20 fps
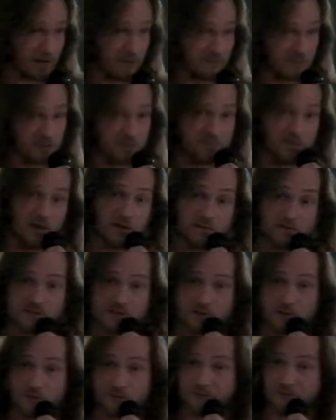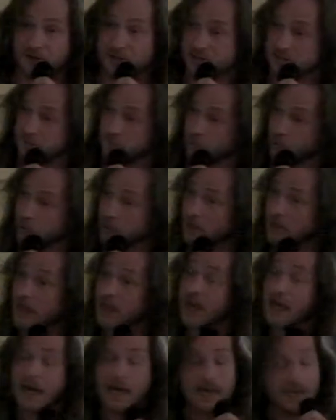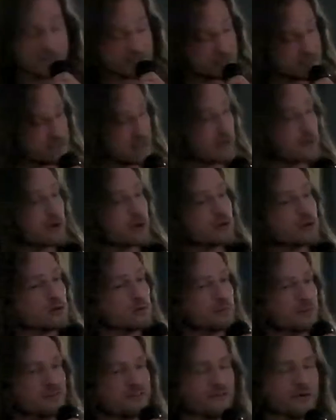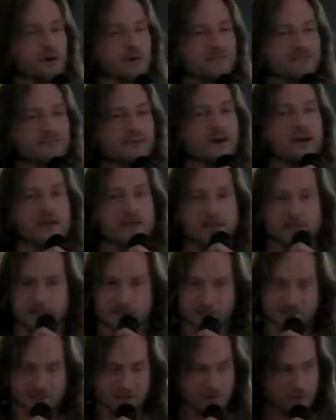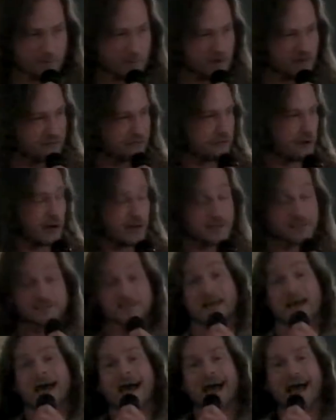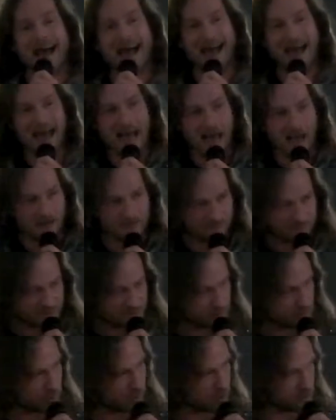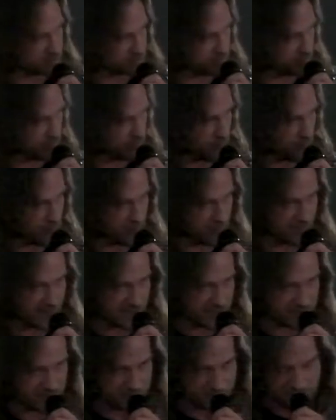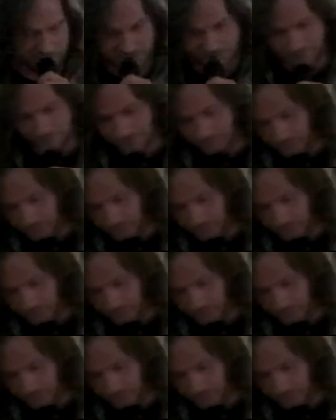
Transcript: I've just posted on Facebook. Hysterical but very vague, so that my friends have to ask me what the matter is.